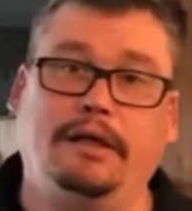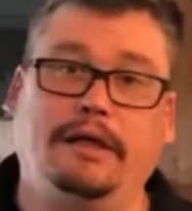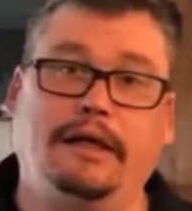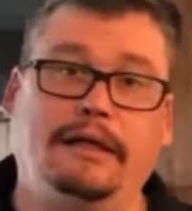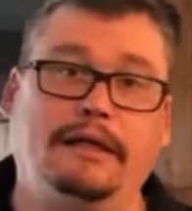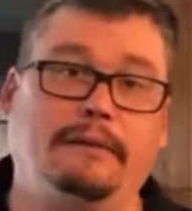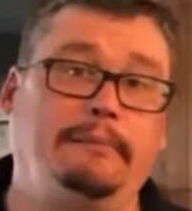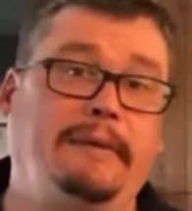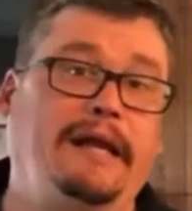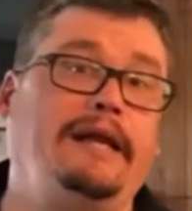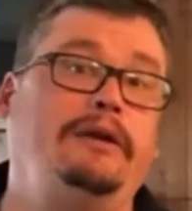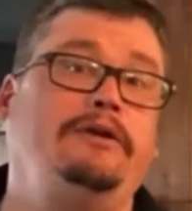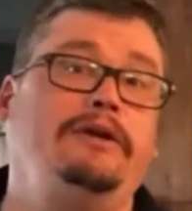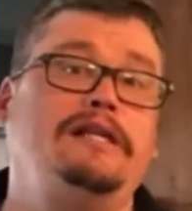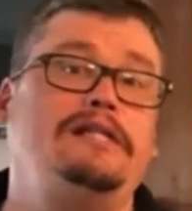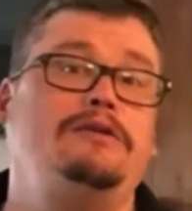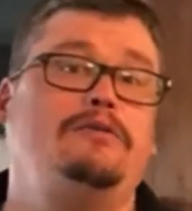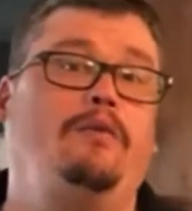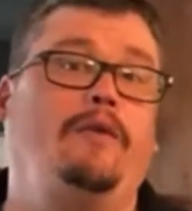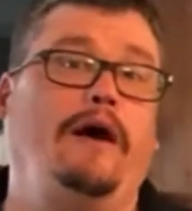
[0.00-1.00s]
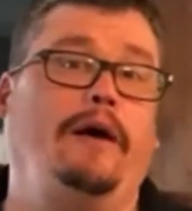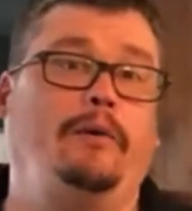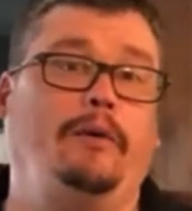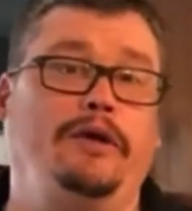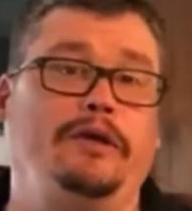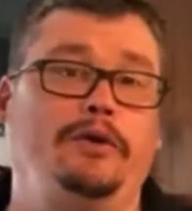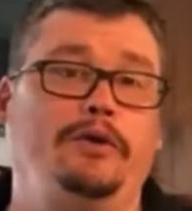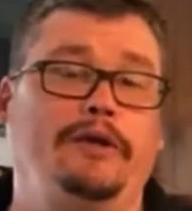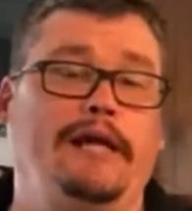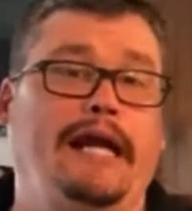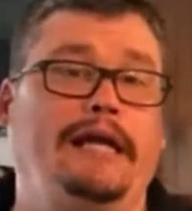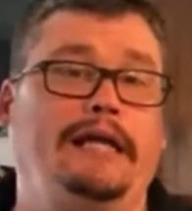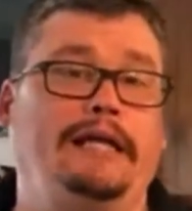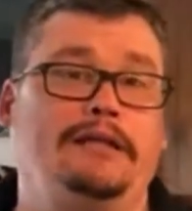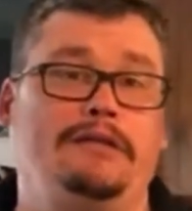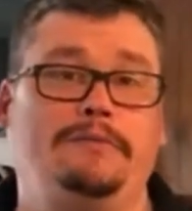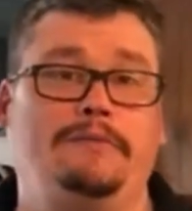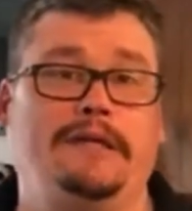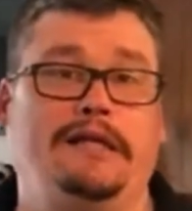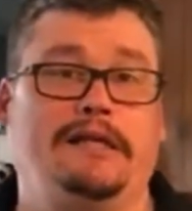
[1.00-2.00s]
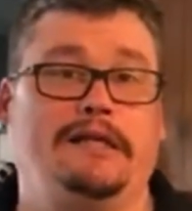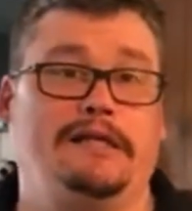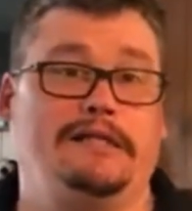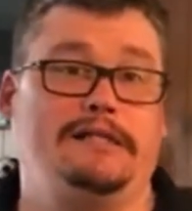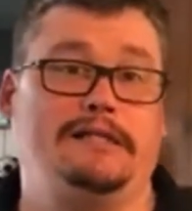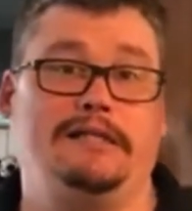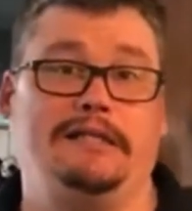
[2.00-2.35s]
And the main reason why we do that is because